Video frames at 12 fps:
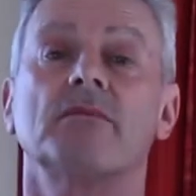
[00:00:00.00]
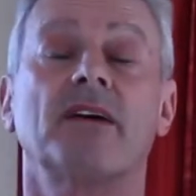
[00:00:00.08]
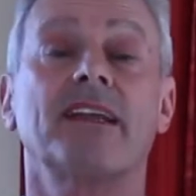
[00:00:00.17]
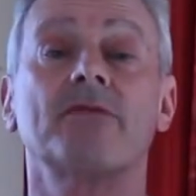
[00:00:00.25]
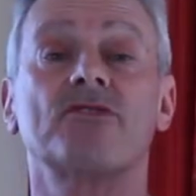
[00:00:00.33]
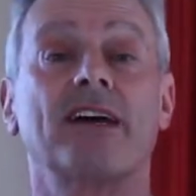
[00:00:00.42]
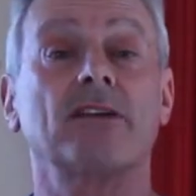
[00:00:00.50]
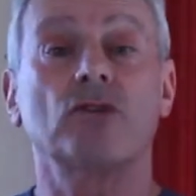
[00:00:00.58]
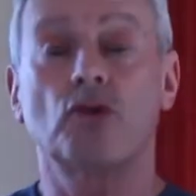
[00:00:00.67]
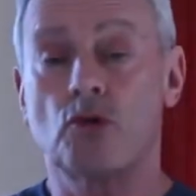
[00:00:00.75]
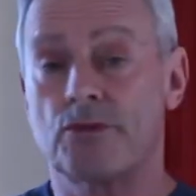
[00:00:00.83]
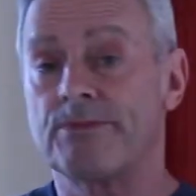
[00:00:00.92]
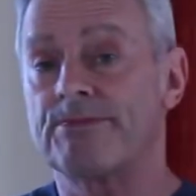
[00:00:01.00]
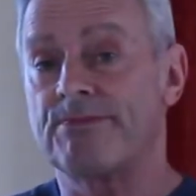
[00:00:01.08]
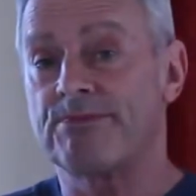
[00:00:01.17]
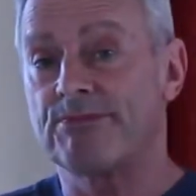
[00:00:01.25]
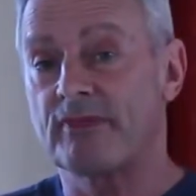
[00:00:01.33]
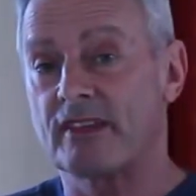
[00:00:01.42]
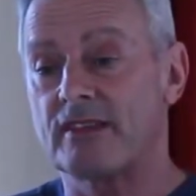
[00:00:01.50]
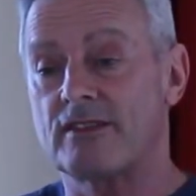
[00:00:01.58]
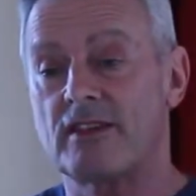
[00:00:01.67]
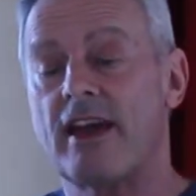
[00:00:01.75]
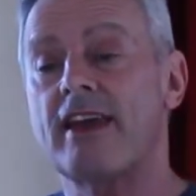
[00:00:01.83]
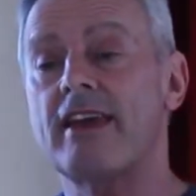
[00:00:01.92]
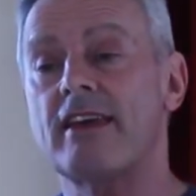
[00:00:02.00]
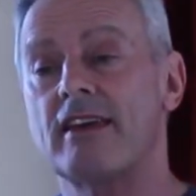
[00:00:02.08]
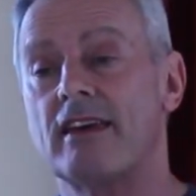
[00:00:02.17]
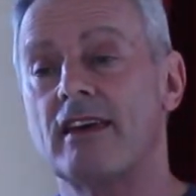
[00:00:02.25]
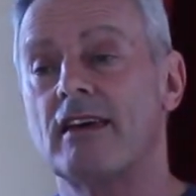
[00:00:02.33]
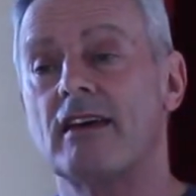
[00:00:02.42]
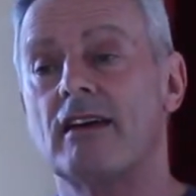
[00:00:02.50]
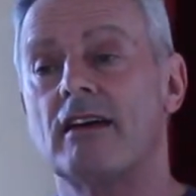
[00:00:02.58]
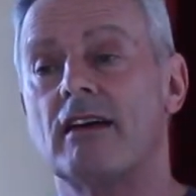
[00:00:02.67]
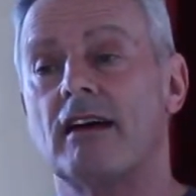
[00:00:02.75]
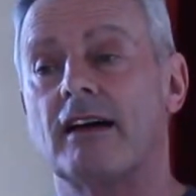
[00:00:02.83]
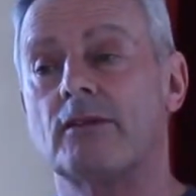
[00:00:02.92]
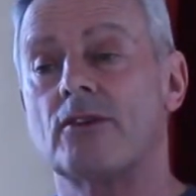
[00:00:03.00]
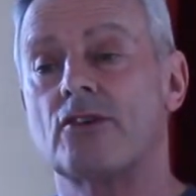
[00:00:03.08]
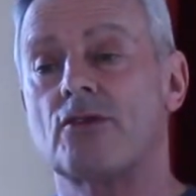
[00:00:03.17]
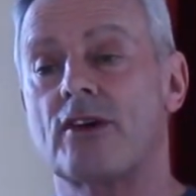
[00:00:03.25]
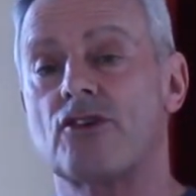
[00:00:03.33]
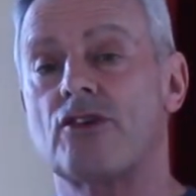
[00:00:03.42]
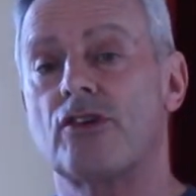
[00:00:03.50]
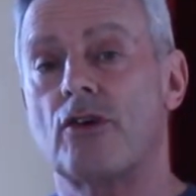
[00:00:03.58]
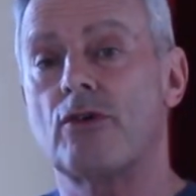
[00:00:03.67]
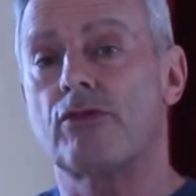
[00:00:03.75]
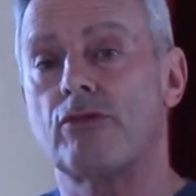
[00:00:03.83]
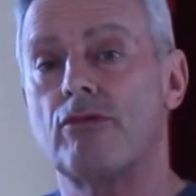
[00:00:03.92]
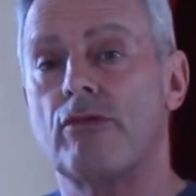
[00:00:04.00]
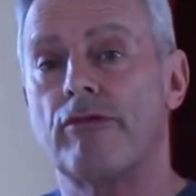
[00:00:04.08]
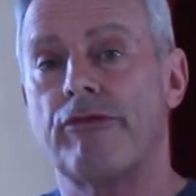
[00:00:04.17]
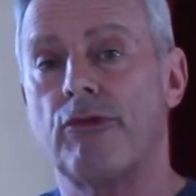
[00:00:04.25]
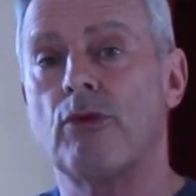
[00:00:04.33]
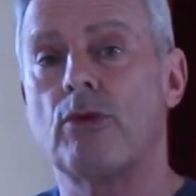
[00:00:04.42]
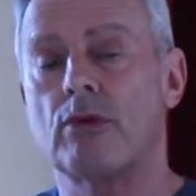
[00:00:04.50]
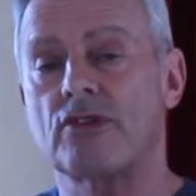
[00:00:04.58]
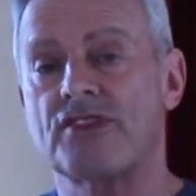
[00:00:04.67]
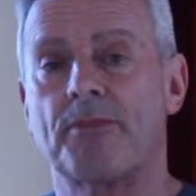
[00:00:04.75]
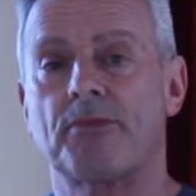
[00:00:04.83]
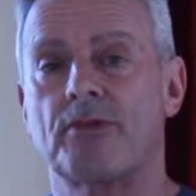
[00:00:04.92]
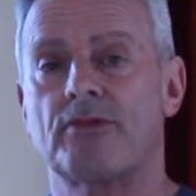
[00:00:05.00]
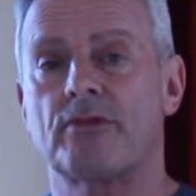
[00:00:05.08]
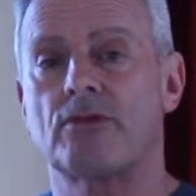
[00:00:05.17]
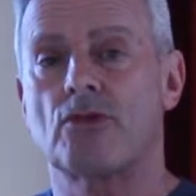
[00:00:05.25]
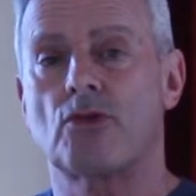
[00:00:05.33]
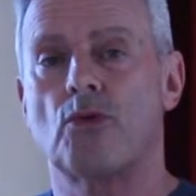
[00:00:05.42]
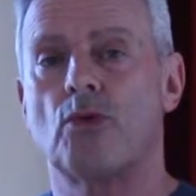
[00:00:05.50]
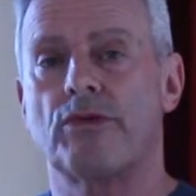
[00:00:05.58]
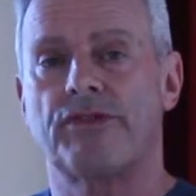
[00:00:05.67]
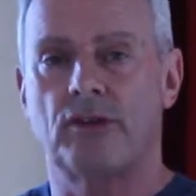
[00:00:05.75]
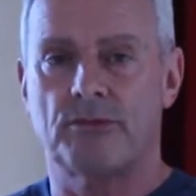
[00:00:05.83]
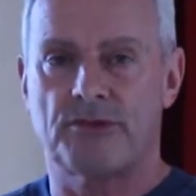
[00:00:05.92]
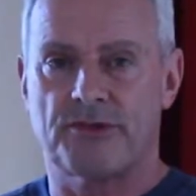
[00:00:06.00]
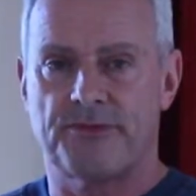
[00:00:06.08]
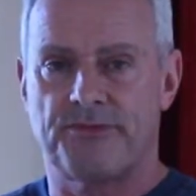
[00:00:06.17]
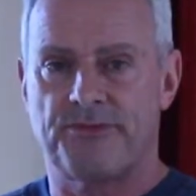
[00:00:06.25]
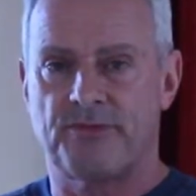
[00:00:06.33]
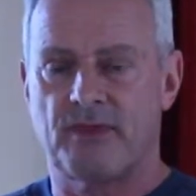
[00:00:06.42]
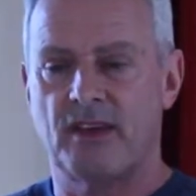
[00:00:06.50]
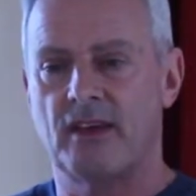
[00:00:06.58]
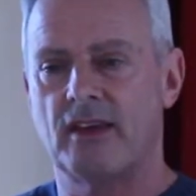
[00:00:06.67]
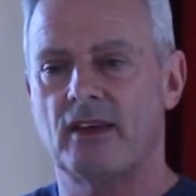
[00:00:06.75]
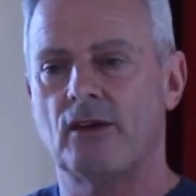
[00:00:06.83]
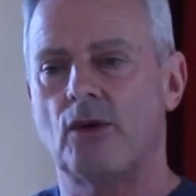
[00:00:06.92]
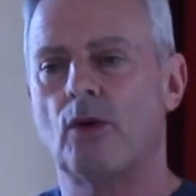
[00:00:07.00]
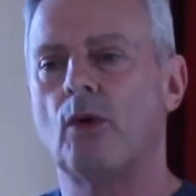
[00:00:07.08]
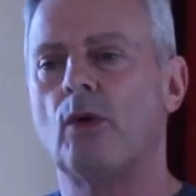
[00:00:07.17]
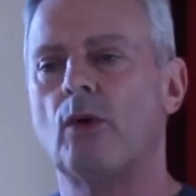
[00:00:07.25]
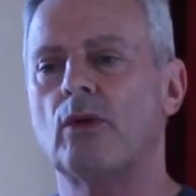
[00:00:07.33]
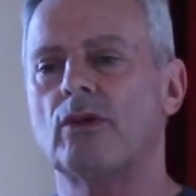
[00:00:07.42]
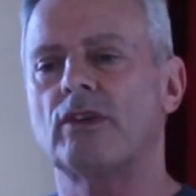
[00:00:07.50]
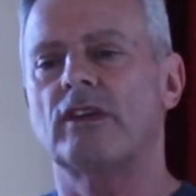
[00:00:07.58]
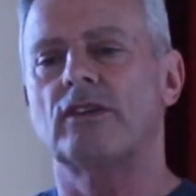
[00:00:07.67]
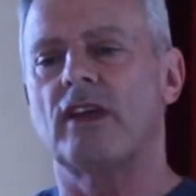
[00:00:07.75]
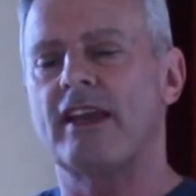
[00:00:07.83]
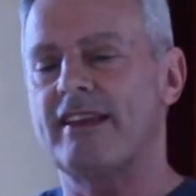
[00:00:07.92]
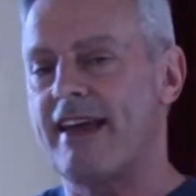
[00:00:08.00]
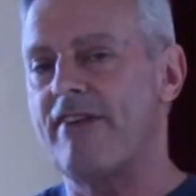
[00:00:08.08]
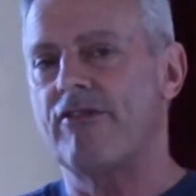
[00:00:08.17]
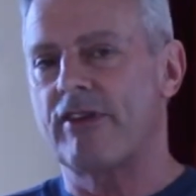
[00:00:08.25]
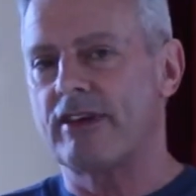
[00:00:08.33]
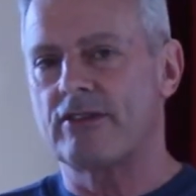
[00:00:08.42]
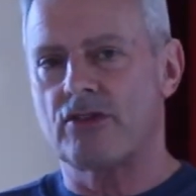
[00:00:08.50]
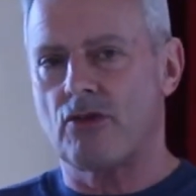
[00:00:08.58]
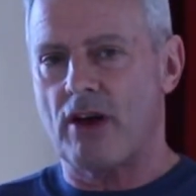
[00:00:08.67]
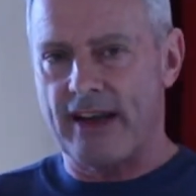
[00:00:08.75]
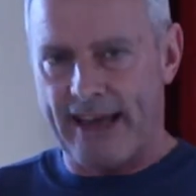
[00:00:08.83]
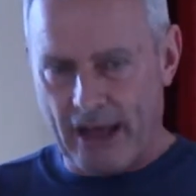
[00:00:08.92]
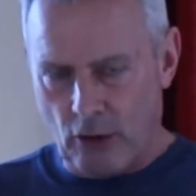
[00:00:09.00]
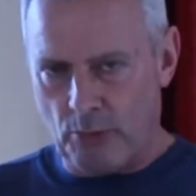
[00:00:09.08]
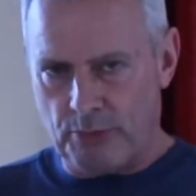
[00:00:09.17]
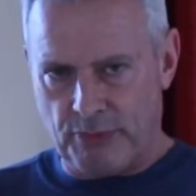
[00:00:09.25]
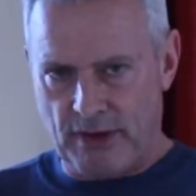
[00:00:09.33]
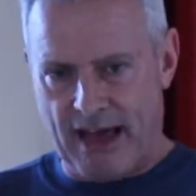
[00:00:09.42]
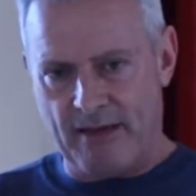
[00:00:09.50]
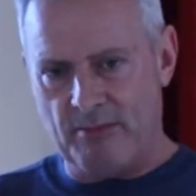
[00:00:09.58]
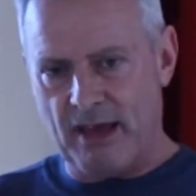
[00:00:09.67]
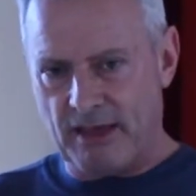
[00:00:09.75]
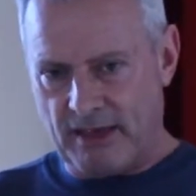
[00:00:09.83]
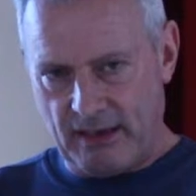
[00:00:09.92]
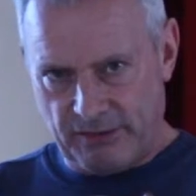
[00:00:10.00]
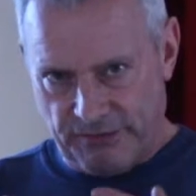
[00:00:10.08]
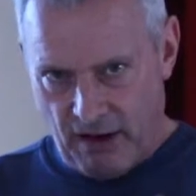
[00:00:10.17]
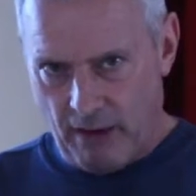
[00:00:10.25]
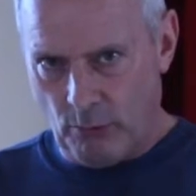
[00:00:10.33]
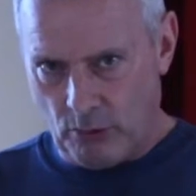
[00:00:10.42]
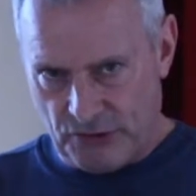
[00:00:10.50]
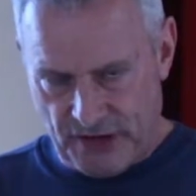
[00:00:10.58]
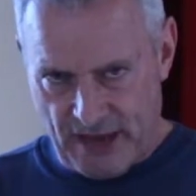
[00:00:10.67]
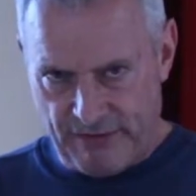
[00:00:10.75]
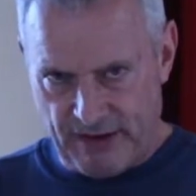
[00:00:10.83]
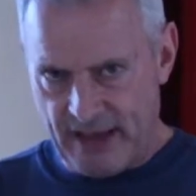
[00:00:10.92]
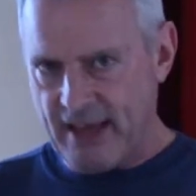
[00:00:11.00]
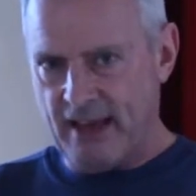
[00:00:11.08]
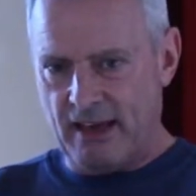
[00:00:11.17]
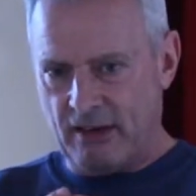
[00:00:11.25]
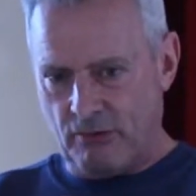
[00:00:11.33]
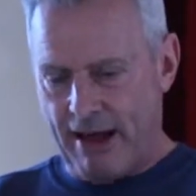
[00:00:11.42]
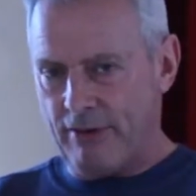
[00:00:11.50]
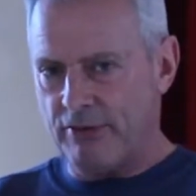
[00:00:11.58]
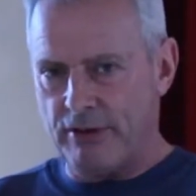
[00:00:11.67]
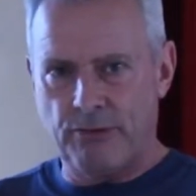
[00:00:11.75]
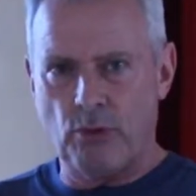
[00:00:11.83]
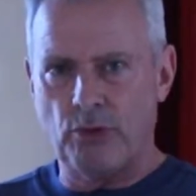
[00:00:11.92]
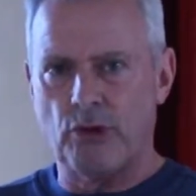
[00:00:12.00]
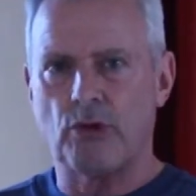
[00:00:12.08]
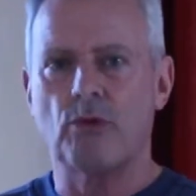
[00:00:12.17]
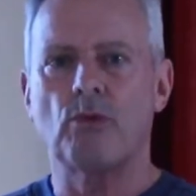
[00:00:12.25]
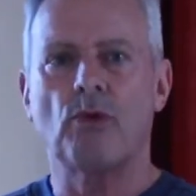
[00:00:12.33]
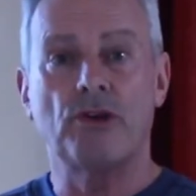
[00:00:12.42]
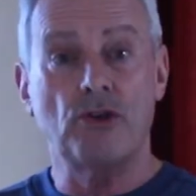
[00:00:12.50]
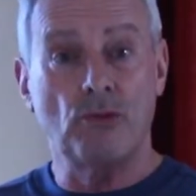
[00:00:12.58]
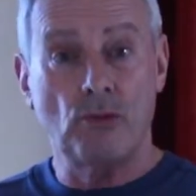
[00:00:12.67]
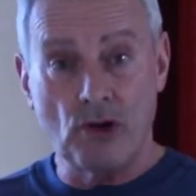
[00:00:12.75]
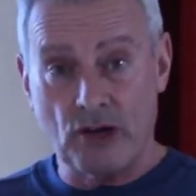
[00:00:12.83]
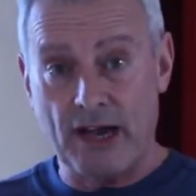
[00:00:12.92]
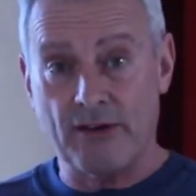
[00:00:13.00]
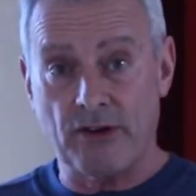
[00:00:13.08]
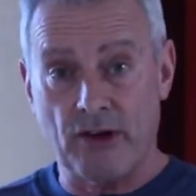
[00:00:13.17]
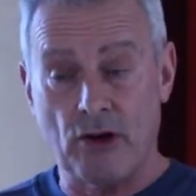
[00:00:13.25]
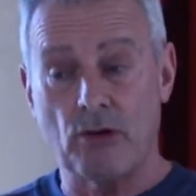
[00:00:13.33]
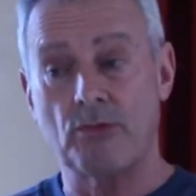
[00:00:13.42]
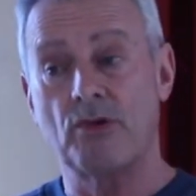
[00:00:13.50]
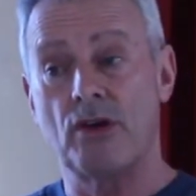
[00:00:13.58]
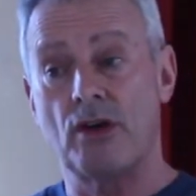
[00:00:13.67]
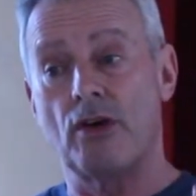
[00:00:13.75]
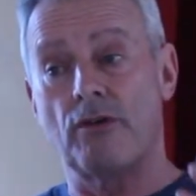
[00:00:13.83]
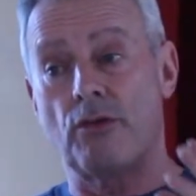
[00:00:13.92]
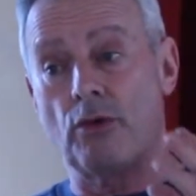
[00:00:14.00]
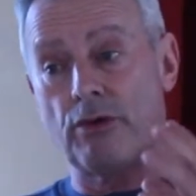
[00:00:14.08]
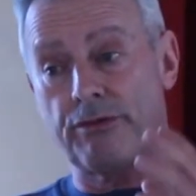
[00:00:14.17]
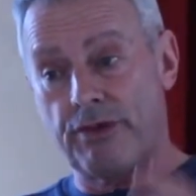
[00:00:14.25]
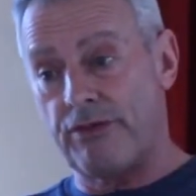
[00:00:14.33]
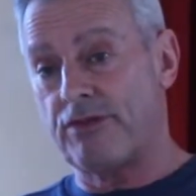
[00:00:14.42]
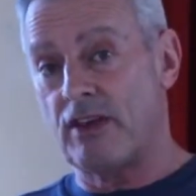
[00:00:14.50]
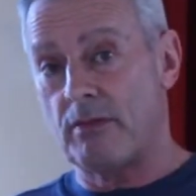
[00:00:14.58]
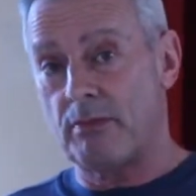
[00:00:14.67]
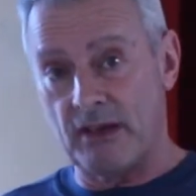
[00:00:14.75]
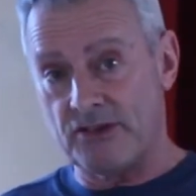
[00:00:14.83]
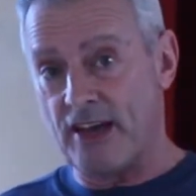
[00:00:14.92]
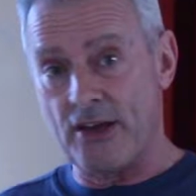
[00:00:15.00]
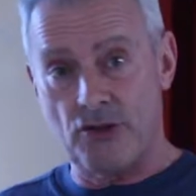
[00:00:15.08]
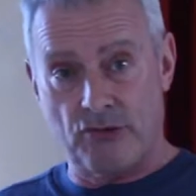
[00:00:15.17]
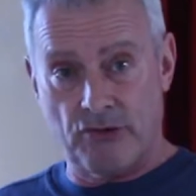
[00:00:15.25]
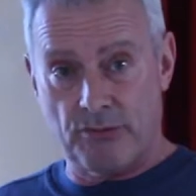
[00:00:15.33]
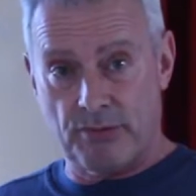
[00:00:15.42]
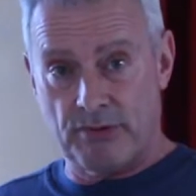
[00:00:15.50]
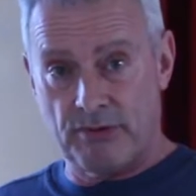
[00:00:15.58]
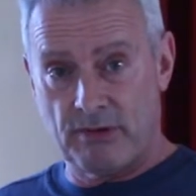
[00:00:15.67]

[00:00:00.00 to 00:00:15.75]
my name is Alan Gordon. Today I'm going to actually go through 4 separate short films, all endeavouring to try and help and make things far more safely grounded for you when you work out at home for the 50 plus age group.